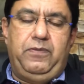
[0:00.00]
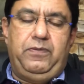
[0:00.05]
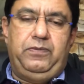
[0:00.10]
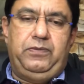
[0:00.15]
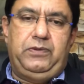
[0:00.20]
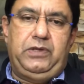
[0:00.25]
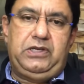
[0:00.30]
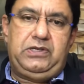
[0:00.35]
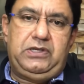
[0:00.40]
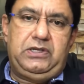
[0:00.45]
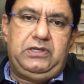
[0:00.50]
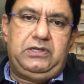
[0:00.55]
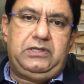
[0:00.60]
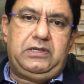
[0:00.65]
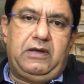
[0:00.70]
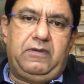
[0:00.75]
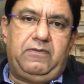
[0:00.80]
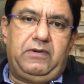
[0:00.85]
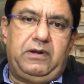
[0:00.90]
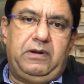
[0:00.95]
this is
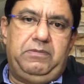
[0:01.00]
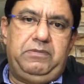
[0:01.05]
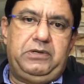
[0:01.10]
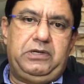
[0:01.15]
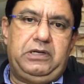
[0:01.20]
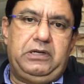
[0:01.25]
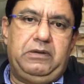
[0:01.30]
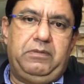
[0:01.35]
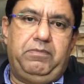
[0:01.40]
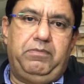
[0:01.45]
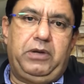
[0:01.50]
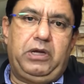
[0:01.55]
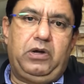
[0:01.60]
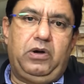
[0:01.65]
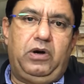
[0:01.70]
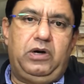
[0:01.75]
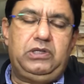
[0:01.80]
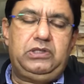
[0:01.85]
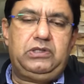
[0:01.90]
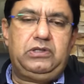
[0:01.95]
developed
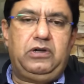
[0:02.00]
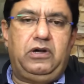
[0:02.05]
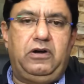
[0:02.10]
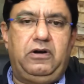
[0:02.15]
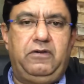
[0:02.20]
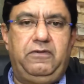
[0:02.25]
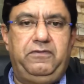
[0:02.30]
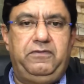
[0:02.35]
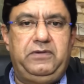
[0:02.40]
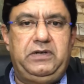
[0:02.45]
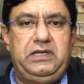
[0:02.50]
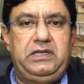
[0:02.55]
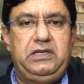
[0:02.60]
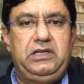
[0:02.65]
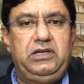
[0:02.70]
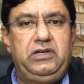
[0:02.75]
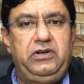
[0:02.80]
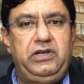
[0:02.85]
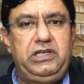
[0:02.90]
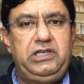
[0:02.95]
because of
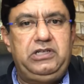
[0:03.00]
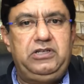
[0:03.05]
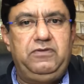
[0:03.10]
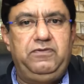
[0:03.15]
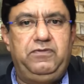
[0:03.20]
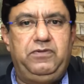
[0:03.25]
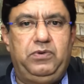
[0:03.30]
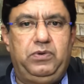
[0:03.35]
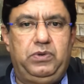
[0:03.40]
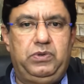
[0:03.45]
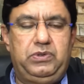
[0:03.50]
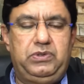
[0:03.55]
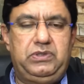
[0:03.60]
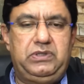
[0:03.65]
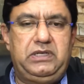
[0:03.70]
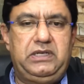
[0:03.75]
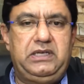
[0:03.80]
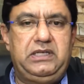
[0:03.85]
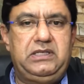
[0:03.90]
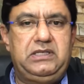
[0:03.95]
increased force
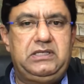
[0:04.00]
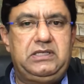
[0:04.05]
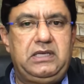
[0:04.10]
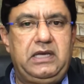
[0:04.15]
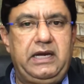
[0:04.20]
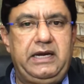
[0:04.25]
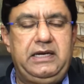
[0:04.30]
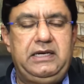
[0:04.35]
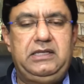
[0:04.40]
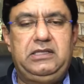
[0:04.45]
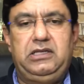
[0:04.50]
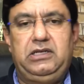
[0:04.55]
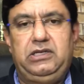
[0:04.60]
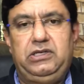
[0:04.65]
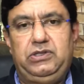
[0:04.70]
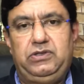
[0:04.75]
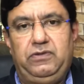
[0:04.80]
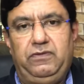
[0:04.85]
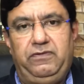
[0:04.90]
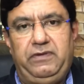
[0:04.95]
inside the
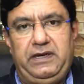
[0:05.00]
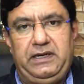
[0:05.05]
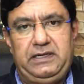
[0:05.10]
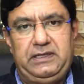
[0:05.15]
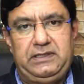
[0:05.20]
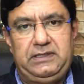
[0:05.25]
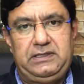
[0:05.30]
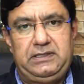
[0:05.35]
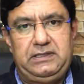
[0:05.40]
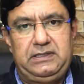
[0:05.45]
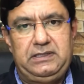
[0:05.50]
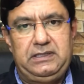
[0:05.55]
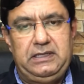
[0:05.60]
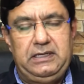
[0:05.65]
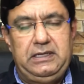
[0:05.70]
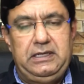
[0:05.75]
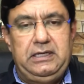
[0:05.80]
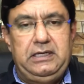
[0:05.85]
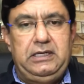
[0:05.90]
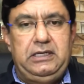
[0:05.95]
esophagus.
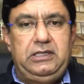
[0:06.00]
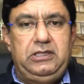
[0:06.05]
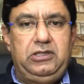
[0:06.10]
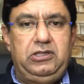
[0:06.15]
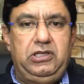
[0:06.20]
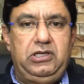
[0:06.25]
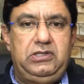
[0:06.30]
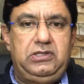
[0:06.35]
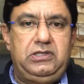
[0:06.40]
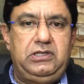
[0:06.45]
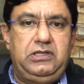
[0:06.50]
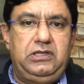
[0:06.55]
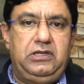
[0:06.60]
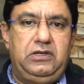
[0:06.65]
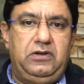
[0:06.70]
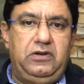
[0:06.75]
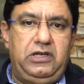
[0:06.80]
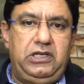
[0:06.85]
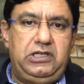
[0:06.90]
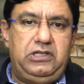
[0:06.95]
This
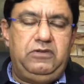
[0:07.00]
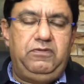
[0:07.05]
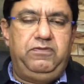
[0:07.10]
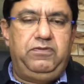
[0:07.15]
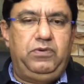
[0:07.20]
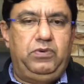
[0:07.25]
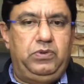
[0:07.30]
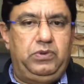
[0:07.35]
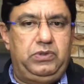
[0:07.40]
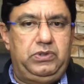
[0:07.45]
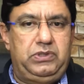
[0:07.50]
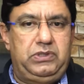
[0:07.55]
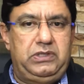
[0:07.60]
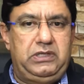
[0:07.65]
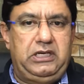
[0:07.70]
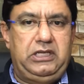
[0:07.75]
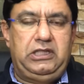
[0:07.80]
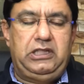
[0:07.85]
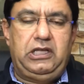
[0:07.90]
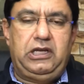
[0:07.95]
increased force
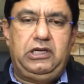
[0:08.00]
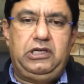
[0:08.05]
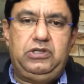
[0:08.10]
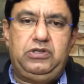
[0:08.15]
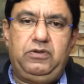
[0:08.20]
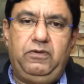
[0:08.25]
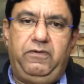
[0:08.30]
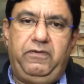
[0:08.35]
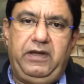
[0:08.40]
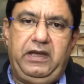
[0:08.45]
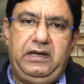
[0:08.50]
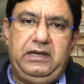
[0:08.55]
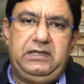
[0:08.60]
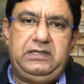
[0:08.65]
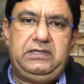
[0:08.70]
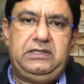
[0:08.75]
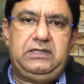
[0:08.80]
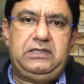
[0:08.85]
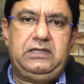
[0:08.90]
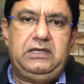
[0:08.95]
in the
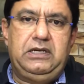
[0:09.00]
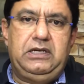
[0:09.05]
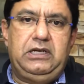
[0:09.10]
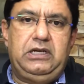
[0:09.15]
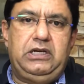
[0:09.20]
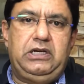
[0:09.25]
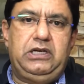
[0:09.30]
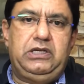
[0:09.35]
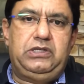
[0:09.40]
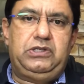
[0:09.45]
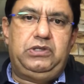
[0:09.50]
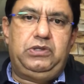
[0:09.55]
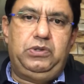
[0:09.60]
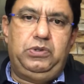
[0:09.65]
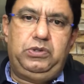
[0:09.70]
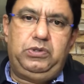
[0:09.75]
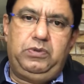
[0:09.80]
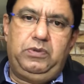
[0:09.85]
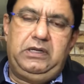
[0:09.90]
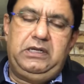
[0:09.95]
esophagus is
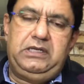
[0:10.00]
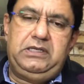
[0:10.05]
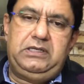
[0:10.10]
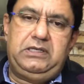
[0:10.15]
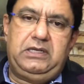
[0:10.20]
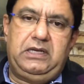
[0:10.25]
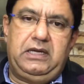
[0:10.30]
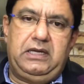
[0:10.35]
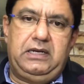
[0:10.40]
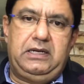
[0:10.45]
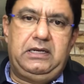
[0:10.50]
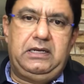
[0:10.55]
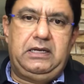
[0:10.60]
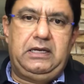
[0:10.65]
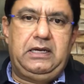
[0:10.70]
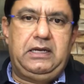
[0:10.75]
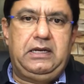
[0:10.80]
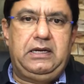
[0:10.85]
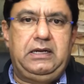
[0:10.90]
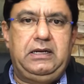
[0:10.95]
usually seen
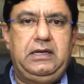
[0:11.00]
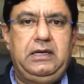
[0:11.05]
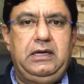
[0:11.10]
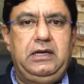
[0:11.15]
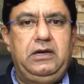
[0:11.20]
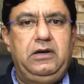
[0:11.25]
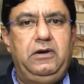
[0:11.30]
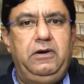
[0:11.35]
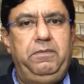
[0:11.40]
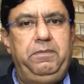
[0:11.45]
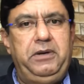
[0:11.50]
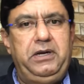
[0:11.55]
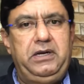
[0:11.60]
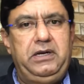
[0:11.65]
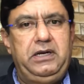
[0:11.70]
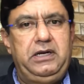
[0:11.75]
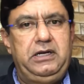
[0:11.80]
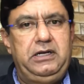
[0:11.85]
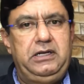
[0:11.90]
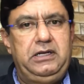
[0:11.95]
in
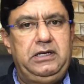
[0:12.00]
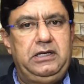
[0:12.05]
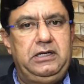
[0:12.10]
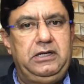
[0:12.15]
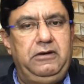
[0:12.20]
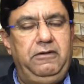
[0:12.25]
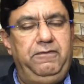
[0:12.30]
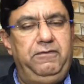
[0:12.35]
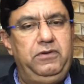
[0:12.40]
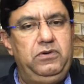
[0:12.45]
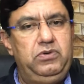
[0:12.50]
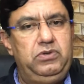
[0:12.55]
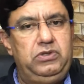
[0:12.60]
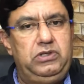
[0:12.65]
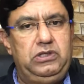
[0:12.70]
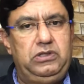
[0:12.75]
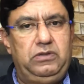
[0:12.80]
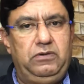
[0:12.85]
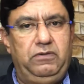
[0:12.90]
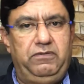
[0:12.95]
repeated diffused
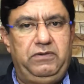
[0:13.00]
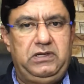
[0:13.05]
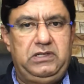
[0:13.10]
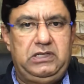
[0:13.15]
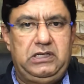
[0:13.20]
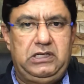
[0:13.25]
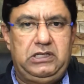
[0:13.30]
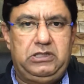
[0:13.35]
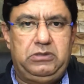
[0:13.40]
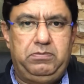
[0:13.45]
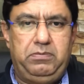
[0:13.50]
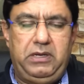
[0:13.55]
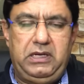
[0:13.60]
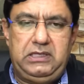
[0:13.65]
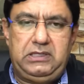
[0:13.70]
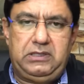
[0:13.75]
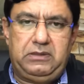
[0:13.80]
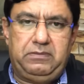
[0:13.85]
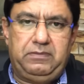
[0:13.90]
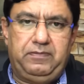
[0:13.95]
esophageal
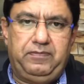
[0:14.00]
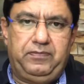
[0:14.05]
spasm.